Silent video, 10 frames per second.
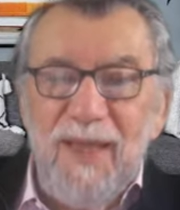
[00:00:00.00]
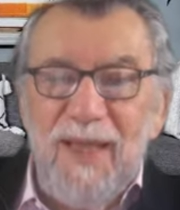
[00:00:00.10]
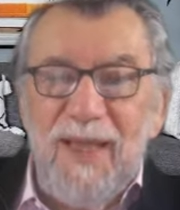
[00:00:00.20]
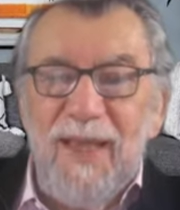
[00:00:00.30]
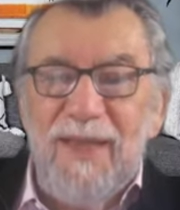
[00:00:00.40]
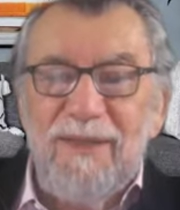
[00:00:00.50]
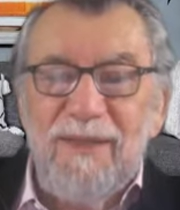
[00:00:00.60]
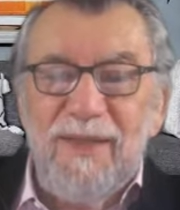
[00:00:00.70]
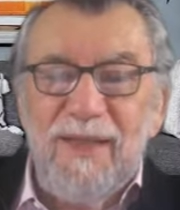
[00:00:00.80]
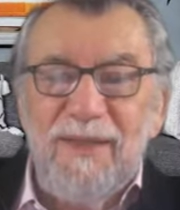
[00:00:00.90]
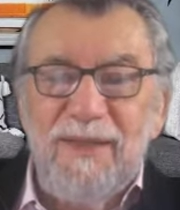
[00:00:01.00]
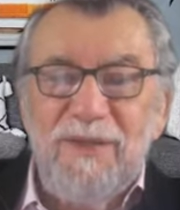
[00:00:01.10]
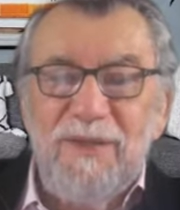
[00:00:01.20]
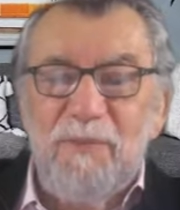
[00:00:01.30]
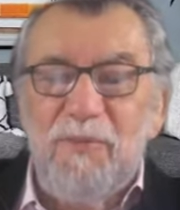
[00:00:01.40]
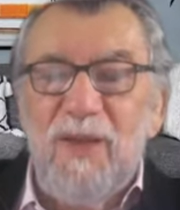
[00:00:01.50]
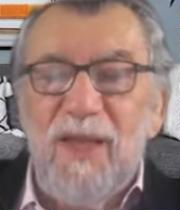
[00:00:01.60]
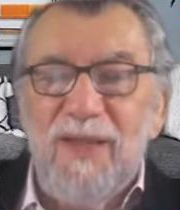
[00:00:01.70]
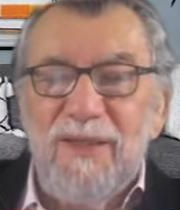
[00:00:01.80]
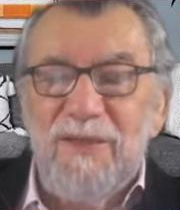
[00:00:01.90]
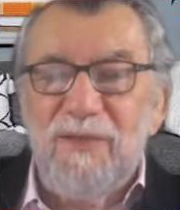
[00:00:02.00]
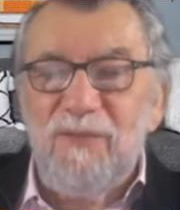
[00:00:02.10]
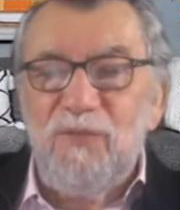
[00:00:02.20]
and that he supplies